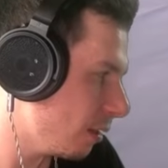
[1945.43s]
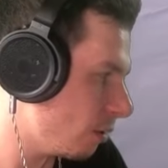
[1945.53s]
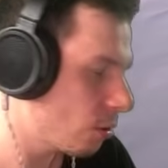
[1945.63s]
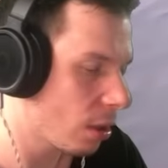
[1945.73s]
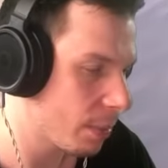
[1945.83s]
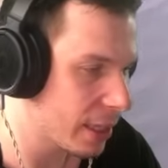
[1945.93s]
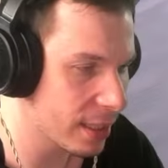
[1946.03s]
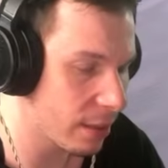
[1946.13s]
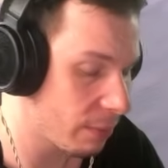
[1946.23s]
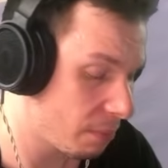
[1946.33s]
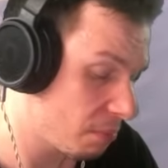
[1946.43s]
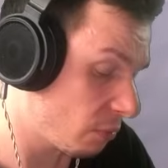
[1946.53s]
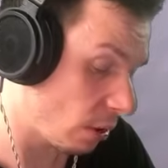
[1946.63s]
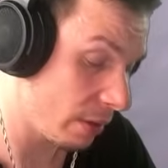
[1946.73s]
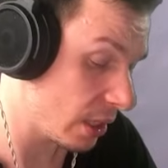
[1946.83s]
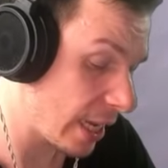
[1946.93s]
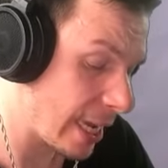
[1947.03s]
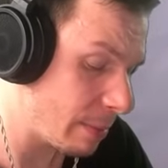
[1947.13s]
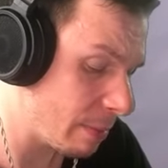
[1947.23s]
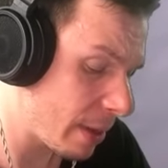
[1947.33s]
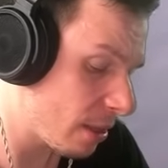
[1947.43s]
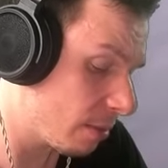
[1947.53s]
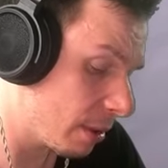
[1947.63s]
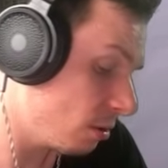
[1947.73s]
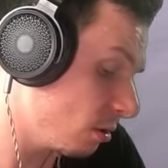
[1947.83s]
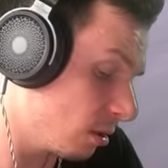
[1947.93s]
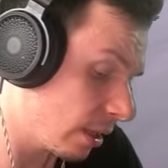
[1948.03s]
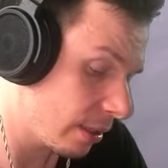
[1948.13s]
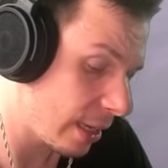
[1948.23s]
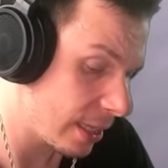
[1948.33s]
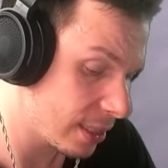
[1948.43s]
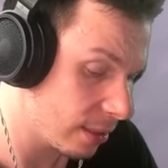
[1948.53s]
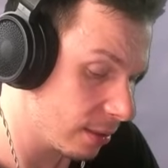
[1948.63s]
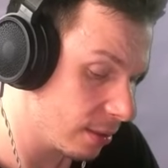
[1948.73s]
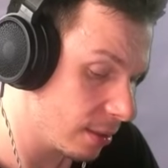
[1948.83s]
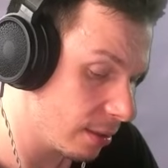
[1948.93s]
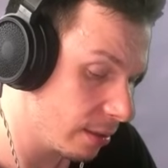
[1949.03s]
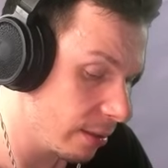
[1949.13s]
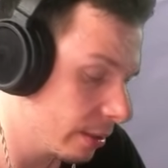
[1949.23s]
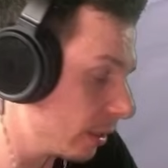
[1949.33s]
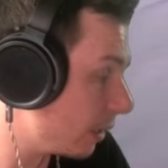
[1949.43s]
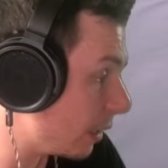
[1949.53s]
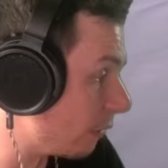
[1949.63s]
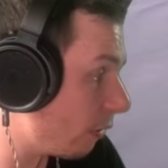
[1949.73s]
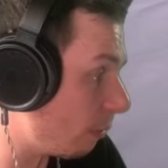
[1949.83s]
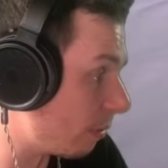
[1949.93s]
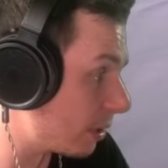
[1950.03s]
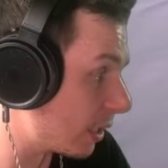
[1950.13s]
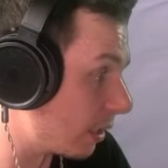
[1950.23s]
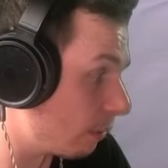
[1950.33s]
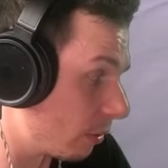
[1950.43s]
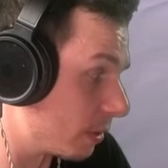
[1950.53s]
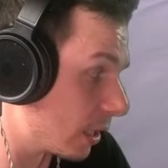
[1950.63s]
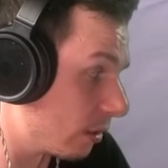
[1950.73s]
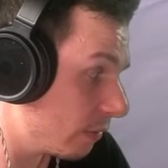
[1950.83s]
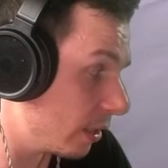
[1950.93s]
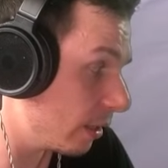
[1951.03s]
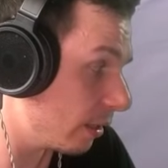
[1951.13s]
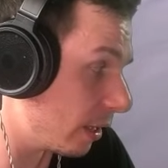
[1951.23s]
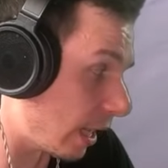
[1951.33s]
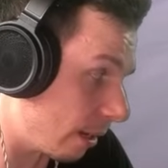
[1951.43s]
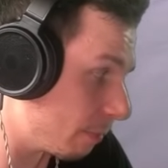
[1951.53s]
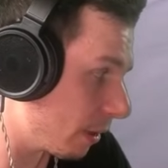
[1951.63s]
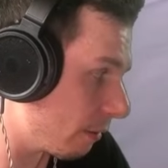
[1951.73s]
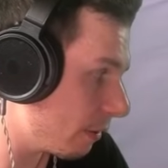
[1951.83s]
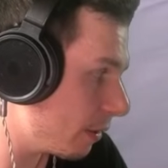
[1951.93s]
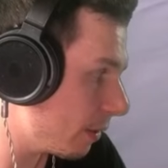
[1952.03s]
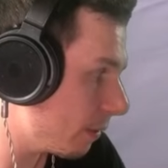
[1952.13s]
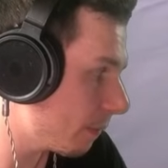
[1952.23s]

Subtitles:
Not only because they're following the AB pattern, but also like A site is our default bomb set and bomb set of the higher priority.